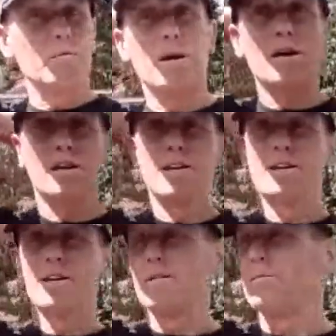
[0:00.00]
I couldn't
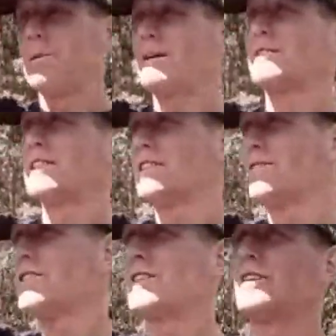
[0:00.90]
do my
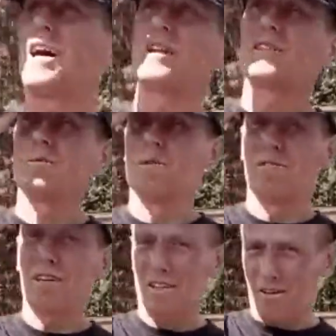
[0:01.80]
Mounted
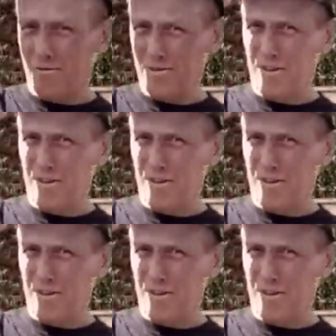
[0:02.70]
Division